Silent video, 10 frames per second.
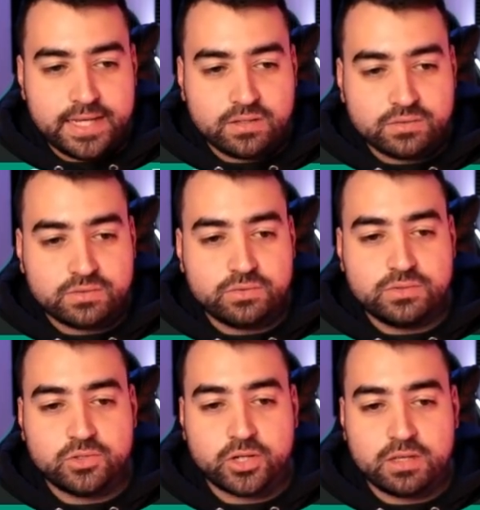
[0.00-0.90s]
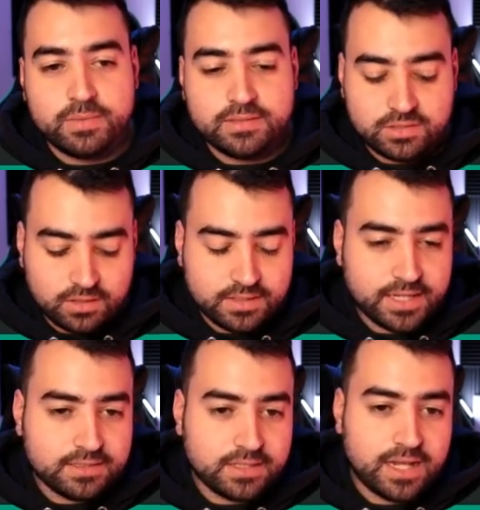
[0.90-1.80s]
equal to
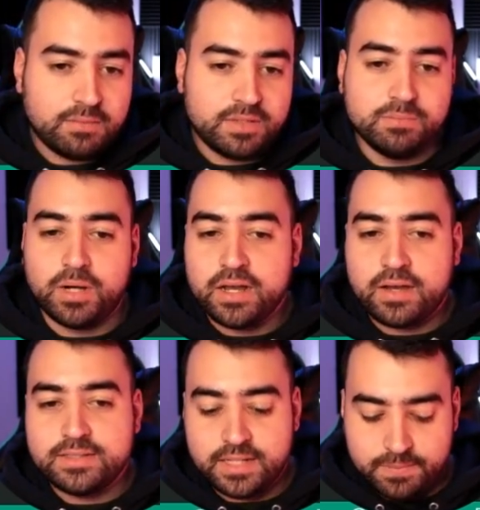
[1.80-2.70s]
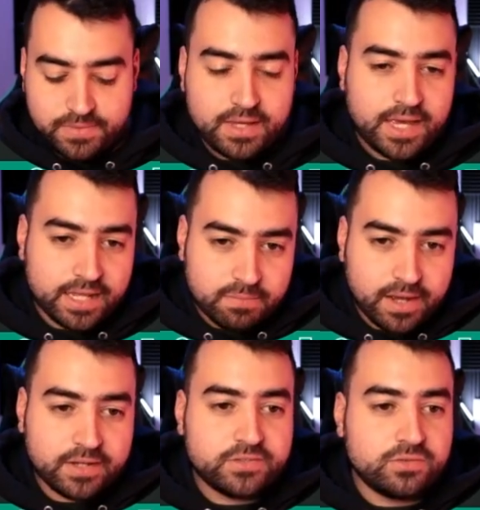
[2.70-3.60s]
document.getElementById and
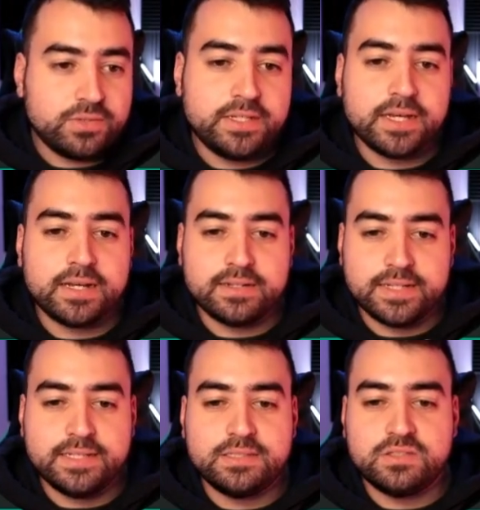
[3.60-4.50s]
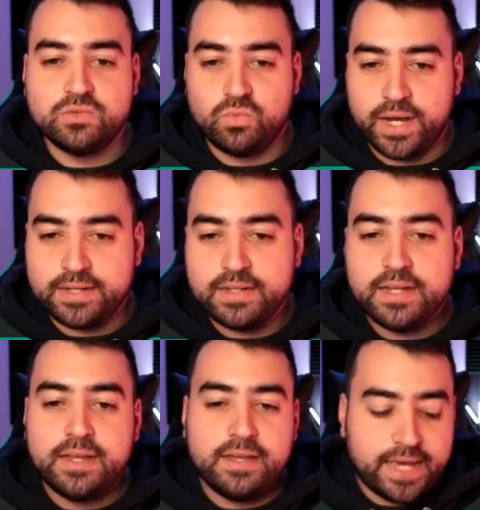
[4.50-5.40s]
pass through here list1
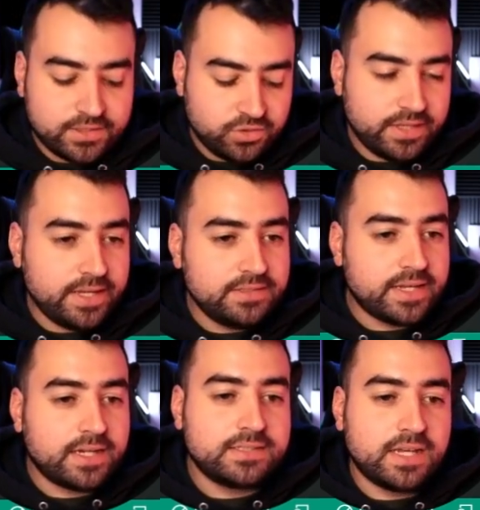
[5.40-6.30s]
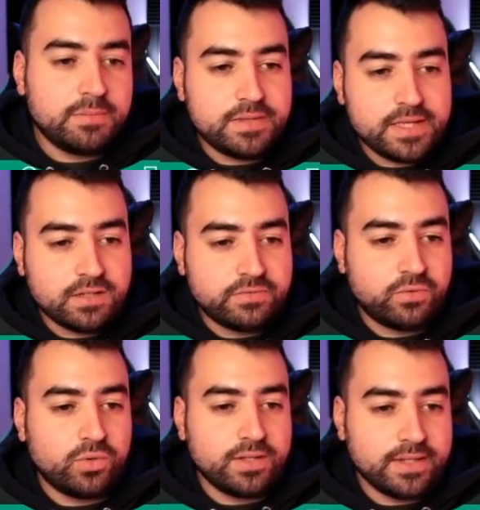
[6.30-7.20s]
and do the exact same thing
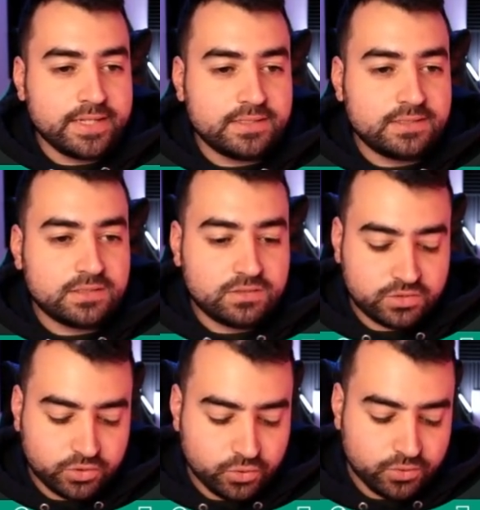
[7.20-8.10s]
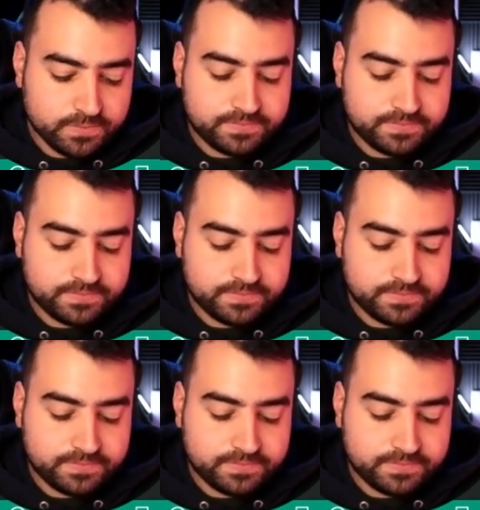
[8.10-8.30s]
for list2,